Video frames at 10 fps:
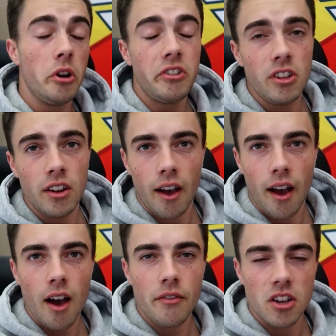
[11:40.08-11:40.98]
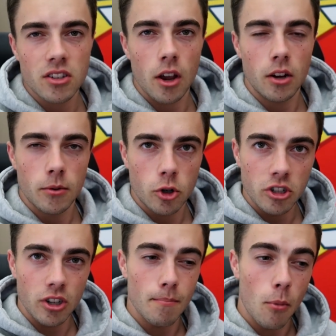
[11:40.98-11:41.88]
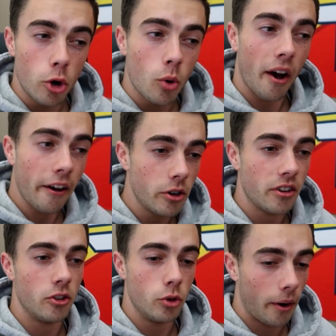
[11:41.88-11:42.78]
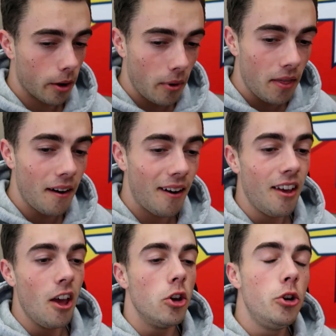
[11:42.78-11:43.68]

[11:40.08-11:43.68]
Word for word: creatine that I have is a creatine monohydrate. I do recommend that.